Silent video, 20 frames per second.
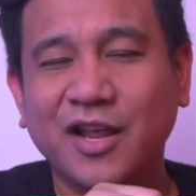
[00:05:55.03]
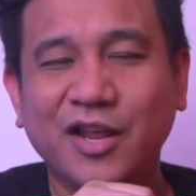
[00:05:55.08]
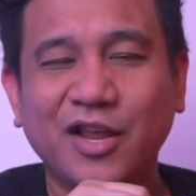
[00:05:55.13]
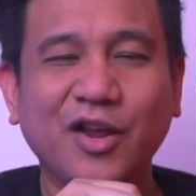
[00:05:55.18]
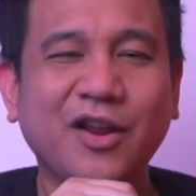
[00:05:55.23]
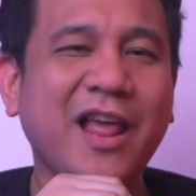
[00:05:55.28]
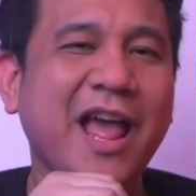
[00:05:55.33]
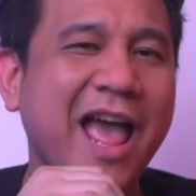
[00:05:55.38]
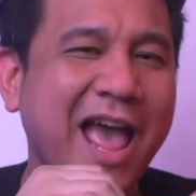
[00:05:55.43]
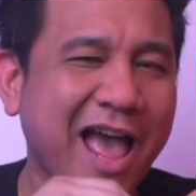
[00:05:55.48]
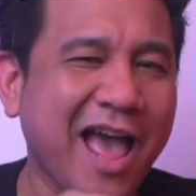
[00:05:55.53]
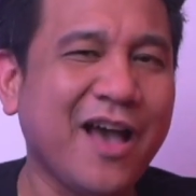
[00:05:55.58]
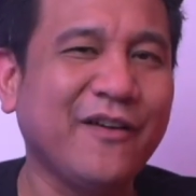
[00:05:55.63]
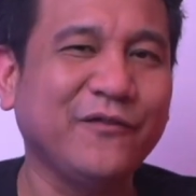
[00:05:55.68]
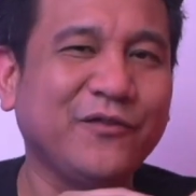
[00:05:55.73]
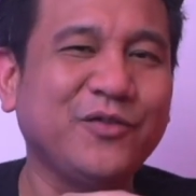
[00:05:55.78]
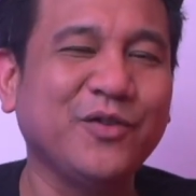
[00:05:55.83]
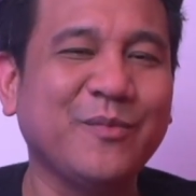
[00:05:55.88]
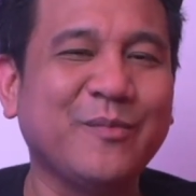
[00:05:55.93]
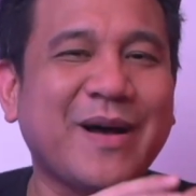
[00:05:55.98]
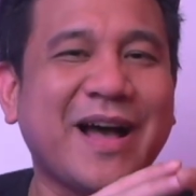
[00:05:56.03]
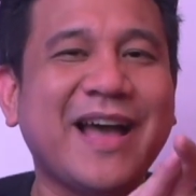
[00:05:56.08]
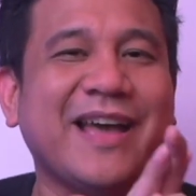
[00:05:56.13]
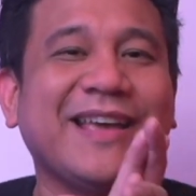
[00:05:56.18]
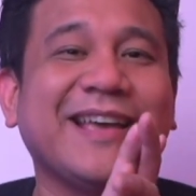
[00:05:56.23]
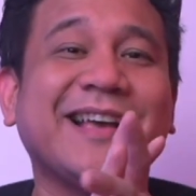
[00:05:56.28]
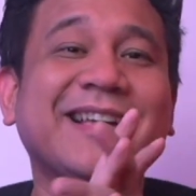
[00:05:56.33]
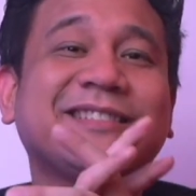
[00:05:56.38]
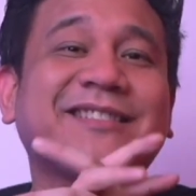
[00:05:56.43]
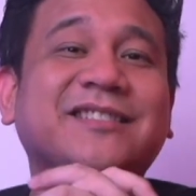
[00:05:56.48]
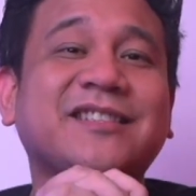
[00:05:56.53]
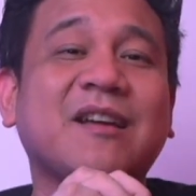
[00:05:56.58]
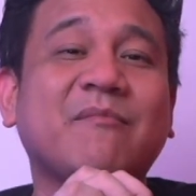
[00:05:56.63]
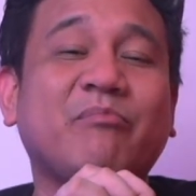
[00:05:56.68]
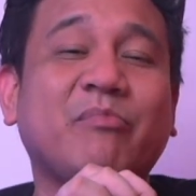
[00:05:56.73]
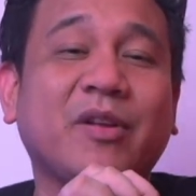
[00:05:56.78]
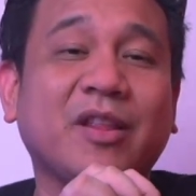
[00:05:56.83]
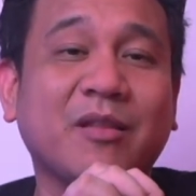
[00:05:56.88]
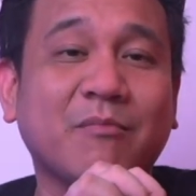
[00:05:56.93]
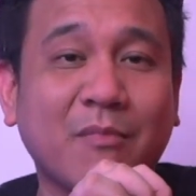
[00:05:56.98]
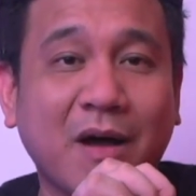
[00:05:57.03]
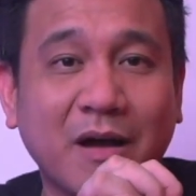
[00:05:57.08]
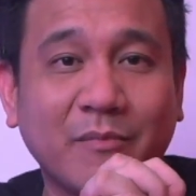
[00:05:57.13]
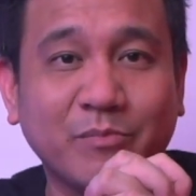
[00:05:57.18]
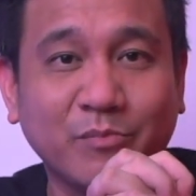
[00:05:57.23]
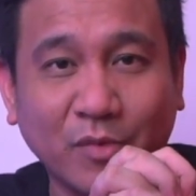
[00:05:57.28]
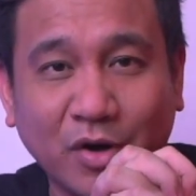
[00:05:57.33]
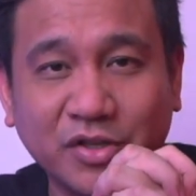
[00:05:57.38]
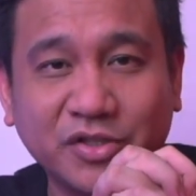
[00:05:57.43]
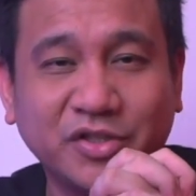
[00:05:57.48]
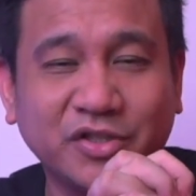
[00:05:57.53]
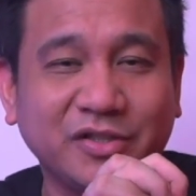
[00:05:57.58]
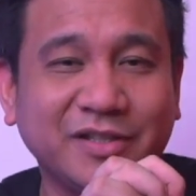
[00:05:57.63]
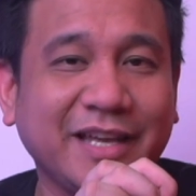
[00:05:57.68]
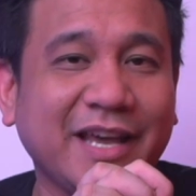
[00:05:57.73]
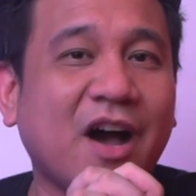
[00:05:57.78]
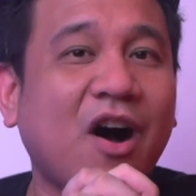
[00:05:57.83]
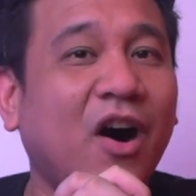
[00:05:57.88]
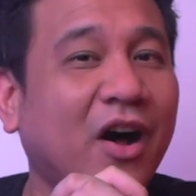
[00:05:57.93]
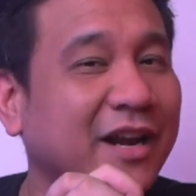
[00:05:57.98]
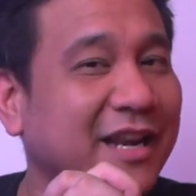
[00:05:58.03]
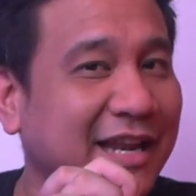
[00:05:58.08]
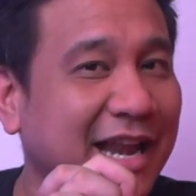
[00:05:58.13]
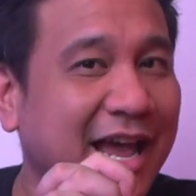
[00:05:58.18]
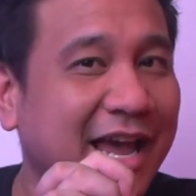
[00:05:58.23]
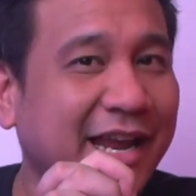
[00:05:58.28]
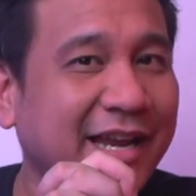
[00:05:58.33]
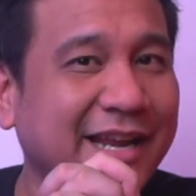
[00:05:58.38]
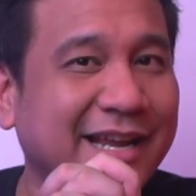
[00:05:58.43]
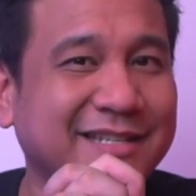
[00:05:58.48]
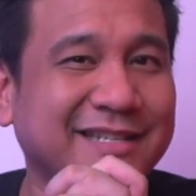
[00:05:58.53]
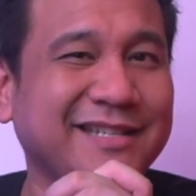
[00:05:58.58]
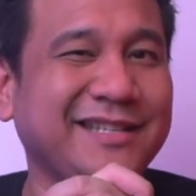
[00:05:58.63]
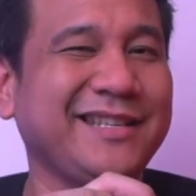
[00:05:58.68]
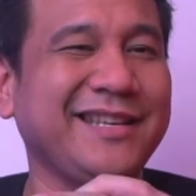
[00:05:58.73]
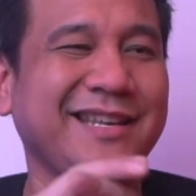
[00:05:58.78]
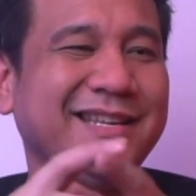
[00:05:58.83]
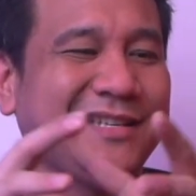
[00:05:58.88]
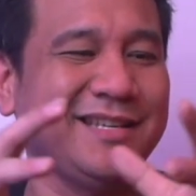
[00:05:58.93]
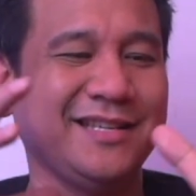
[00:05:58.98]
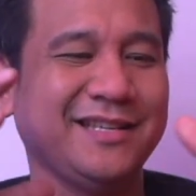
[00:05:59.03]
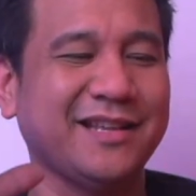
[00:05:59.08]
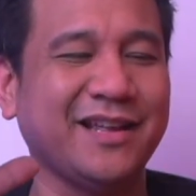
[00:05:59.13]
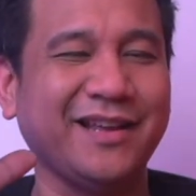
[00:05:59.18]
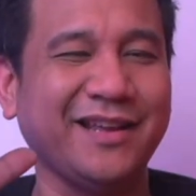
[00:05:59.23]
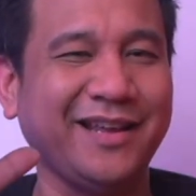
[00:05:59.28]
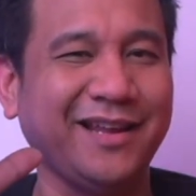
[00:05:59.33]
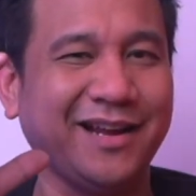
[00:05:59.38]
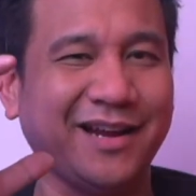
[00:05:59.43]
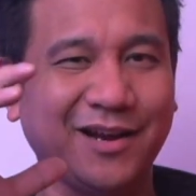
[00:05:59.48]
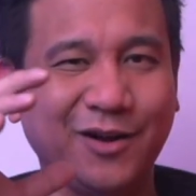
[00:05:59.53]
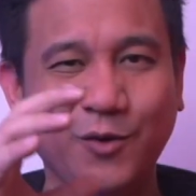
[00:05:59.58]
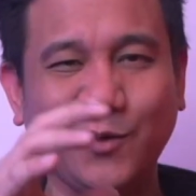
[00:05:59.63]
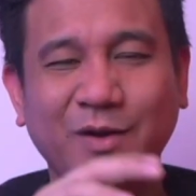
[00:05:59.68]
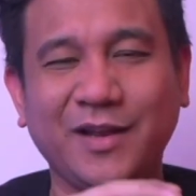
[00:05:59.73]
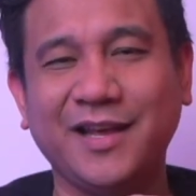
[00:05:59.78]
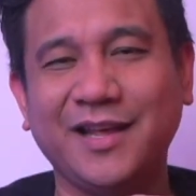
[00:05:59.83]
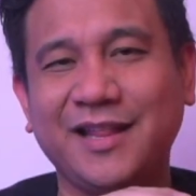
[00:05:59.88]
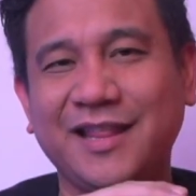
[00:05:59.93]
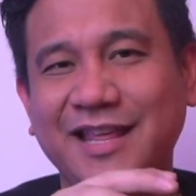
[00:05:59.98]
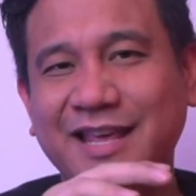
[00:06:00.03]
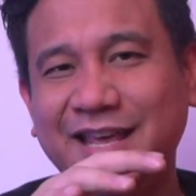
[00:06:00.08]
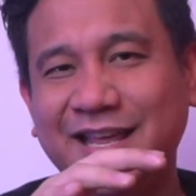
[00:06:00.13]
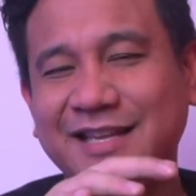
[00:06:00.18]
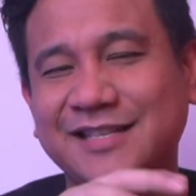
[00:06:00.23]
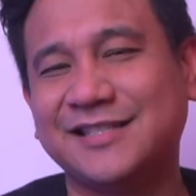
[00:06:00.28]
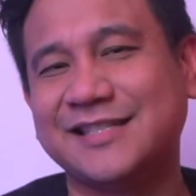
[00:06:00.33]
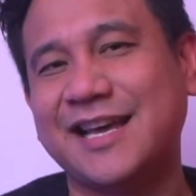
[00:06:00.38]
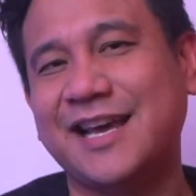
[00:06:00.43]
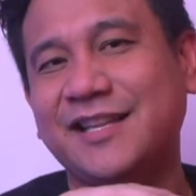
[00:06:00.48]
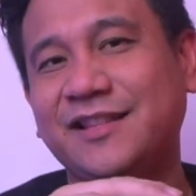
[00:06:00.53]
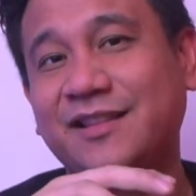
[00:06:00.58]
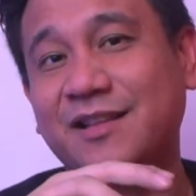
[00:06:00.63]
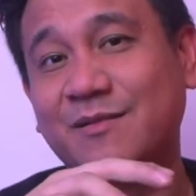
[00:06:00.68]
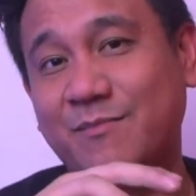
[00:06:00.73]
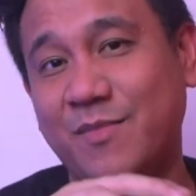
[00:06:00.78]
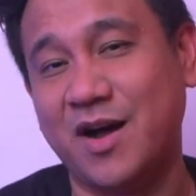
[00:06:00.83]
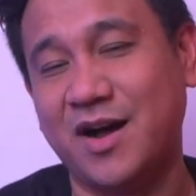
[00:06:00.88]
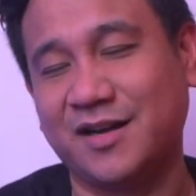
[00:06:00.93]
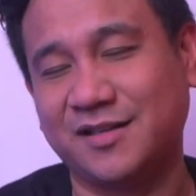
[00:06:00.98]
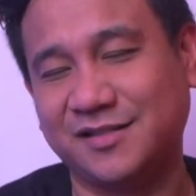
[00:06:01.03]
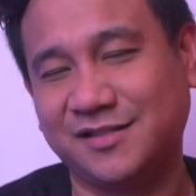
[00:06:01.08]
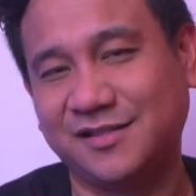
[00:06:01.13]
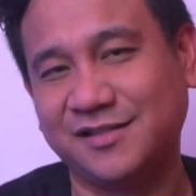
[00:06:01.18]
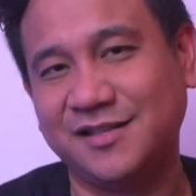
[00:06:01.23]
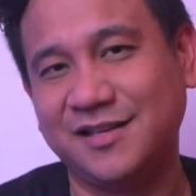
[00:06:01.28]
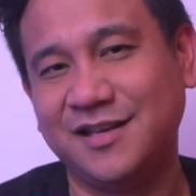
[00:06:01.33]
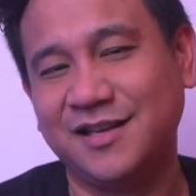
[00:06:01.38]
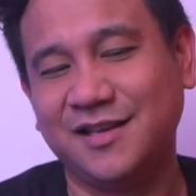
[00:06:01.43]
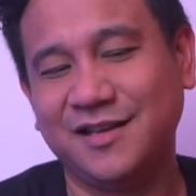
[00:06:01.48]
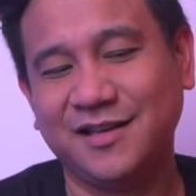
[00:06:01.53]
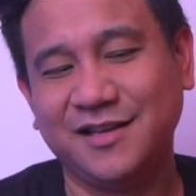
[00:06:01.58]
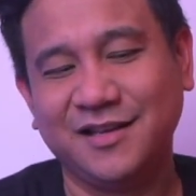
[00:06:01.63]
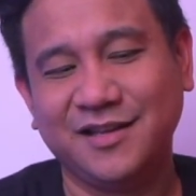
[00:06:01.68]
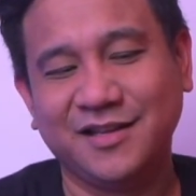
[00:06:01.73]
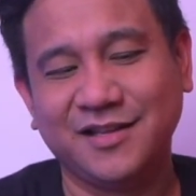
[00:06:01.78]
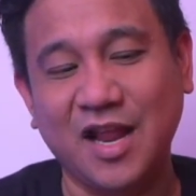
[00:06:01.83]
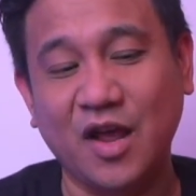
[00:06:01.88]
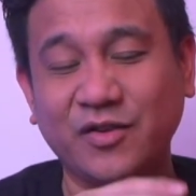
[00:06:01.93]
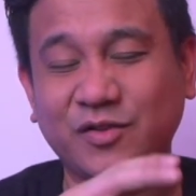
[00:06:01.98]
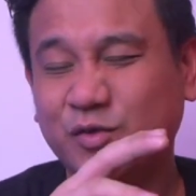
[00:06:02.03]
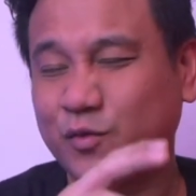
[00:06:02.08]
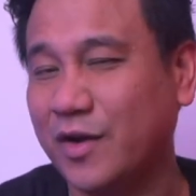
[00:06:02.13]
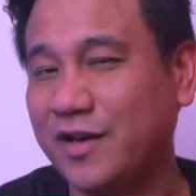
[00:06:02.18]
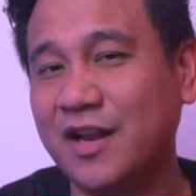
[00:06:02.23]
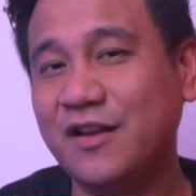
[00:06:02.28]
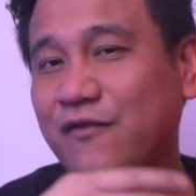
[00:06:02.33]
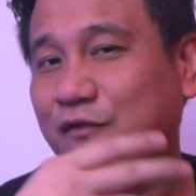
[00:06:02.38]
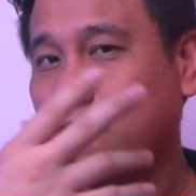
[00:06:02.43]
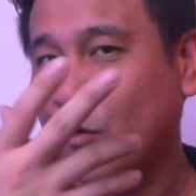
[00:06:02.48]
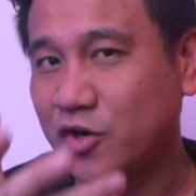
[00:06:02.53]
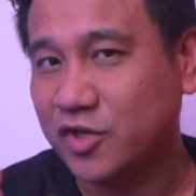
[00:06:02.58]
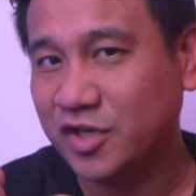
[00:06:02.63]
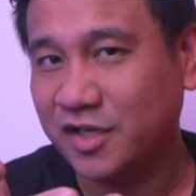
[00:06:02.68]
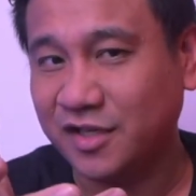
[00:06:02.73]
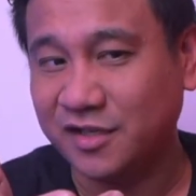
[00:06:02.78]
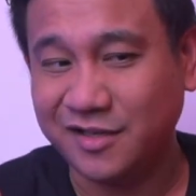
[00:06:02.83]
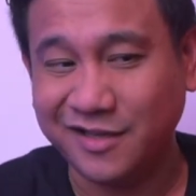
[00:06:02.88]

you'll have to buy a separate mop module online, as it isn't included inside the box. Now, it's quite unfortunate they